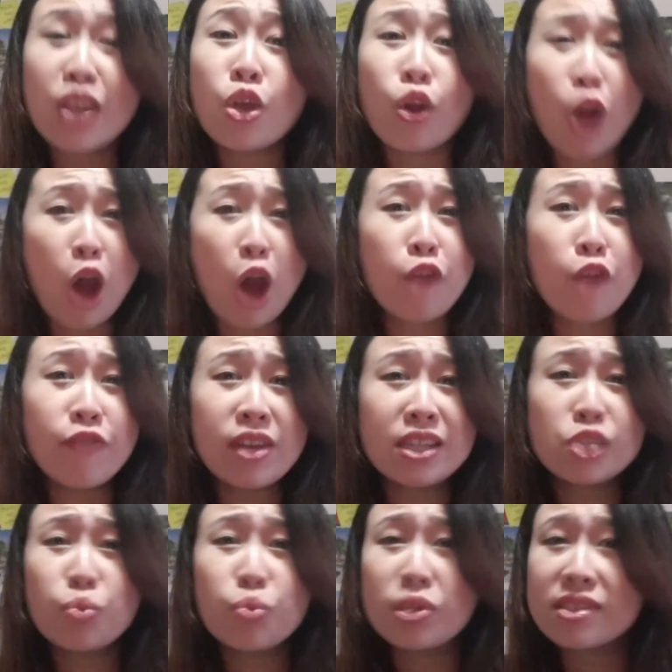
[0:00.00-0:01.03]
your
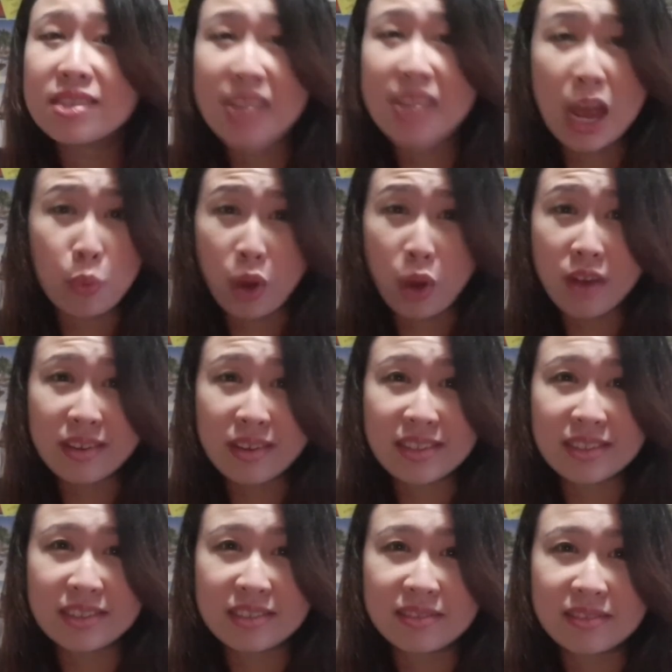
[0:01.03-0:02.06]
confidence will skyrocket.
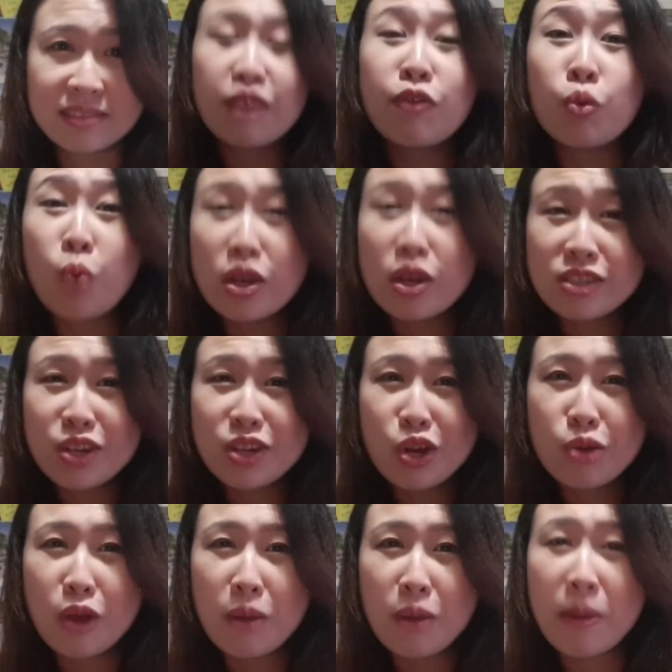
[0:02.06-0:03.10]
If you want to know
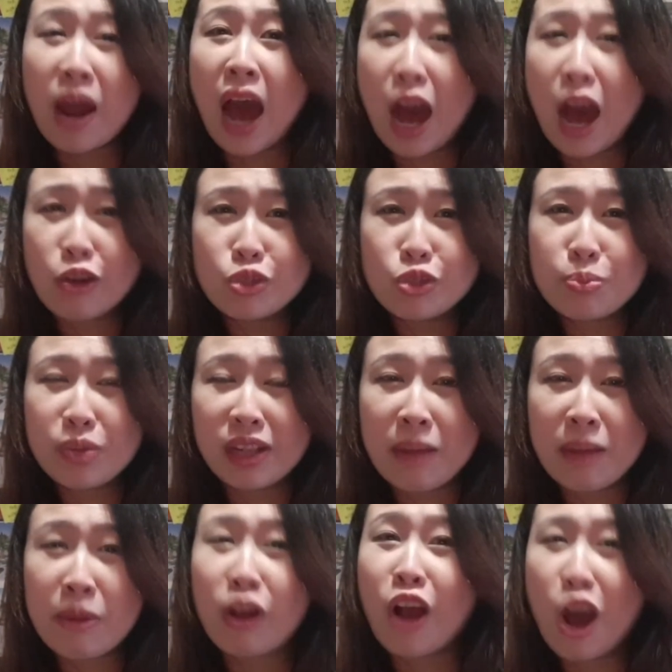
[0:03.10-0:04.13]
more about how to build
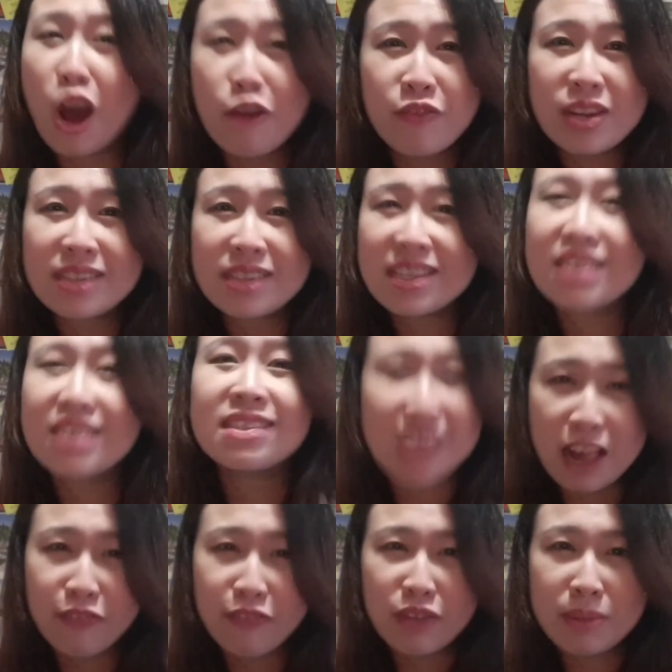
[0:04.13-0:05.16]
up your confidence and
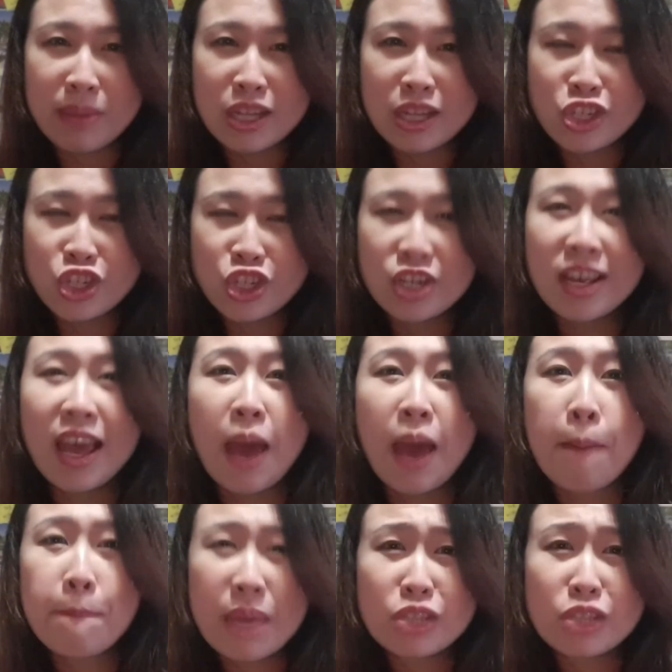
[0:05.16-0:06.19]
self-image,
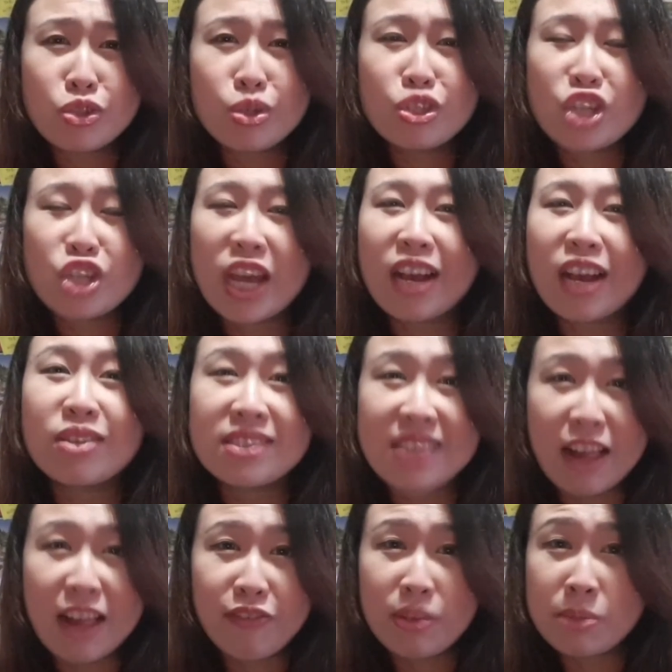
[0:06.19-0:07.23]
make sure to check out the
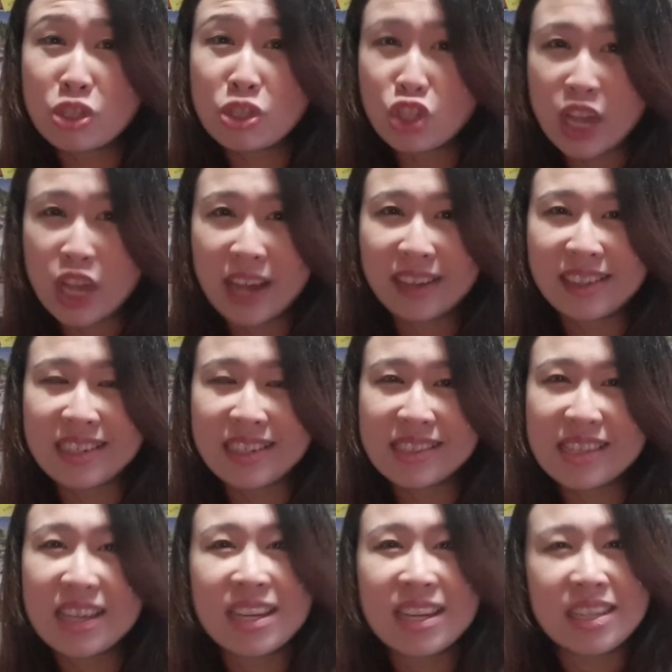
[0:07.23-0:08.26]
self-image
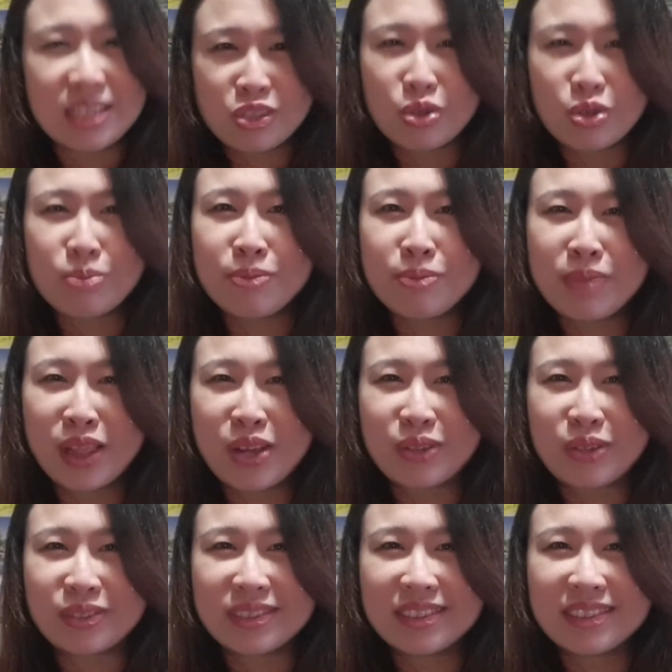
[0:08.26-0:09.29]
checklist in the description
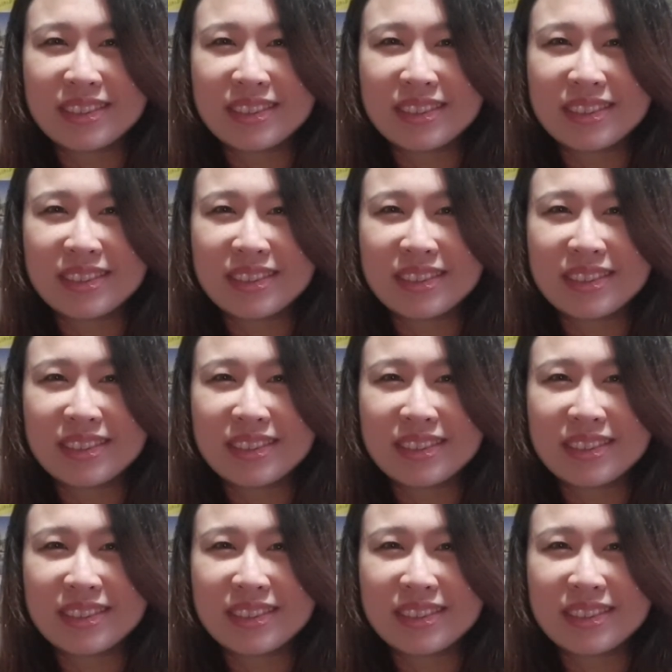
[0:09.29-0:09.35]
below